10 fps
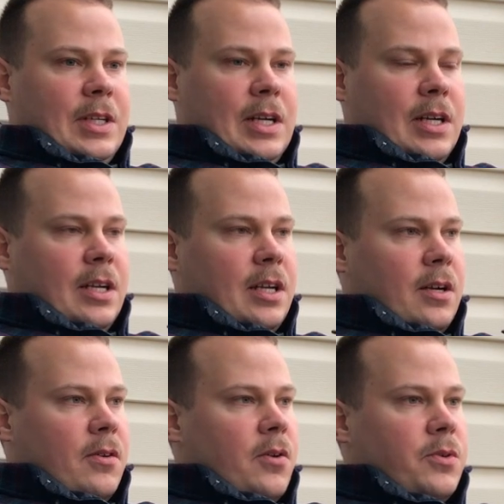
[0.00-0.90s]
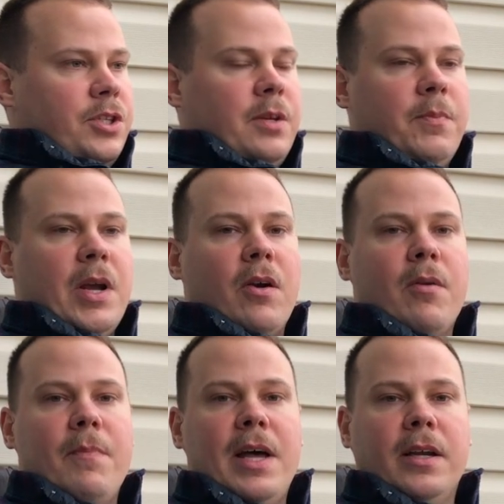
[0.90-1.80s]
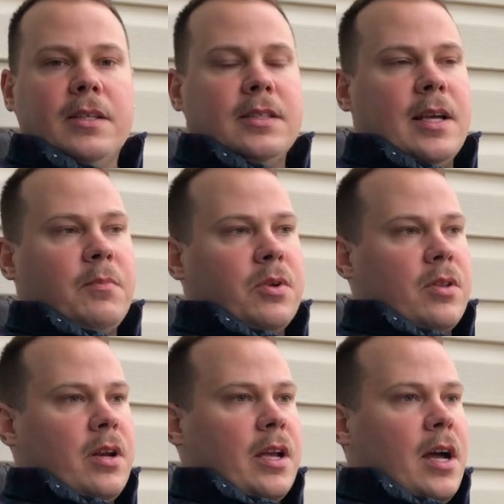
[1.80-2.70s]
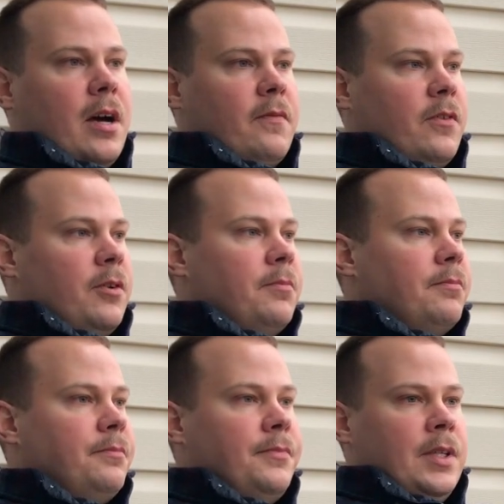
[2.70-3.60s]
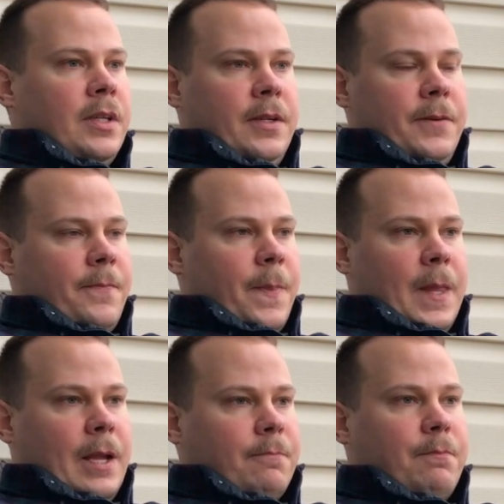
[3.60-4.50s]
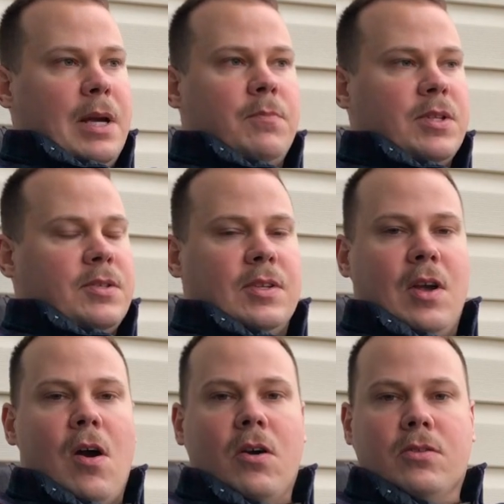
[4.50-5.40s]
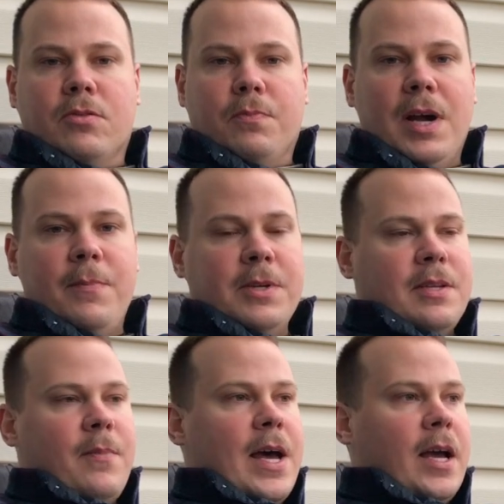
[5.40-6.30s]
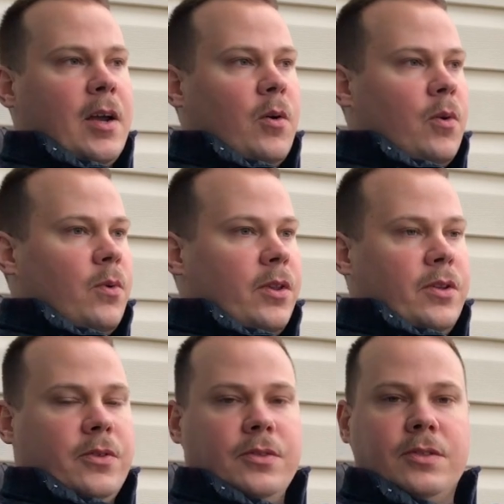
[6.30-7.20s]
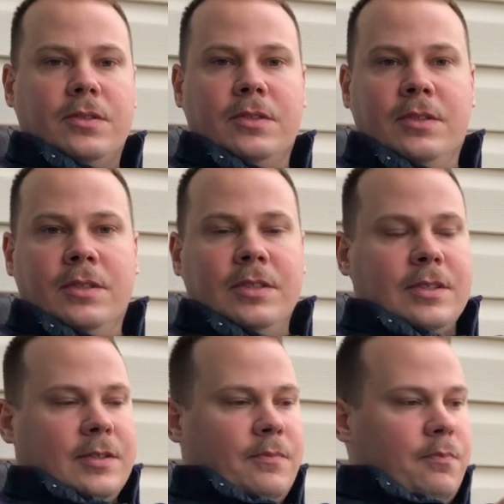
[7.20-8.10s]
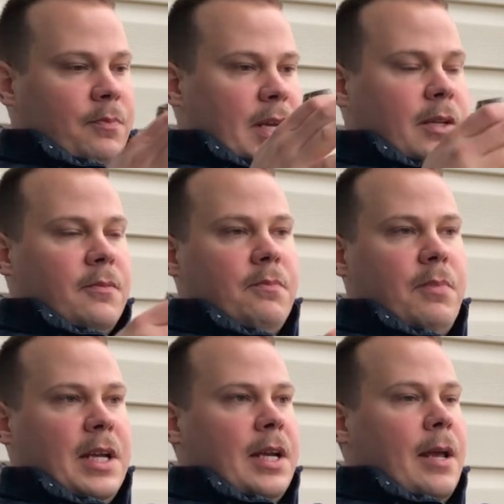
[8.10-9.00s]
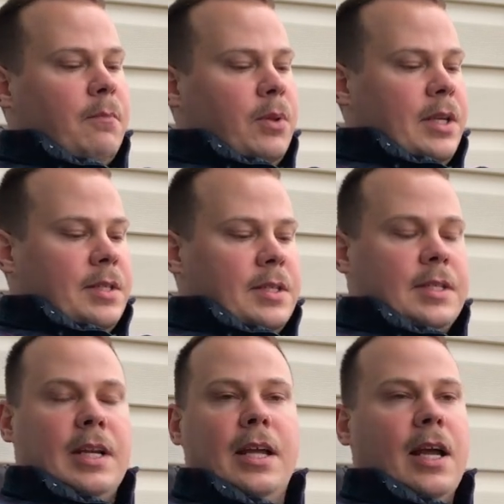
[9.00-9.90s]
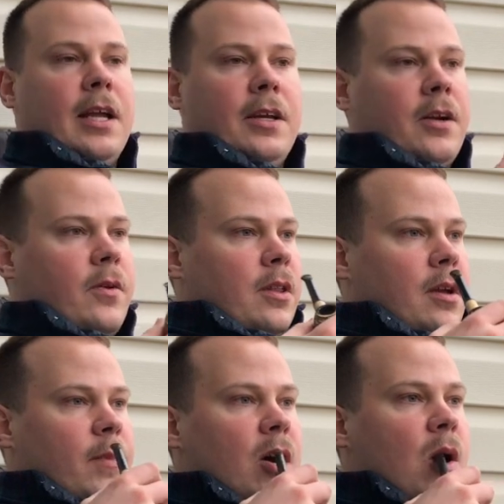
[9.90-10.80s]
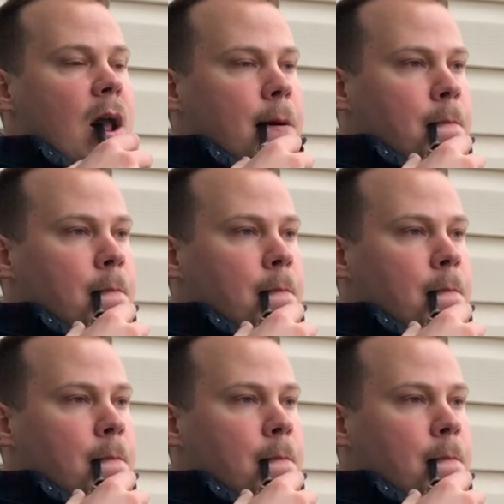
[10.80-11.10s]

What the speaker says: I don't know, cheap aromatic sampler that I got from Pipes and Cigars or Pipe and Tobacco, or one of those big name places that I didn't know anything about.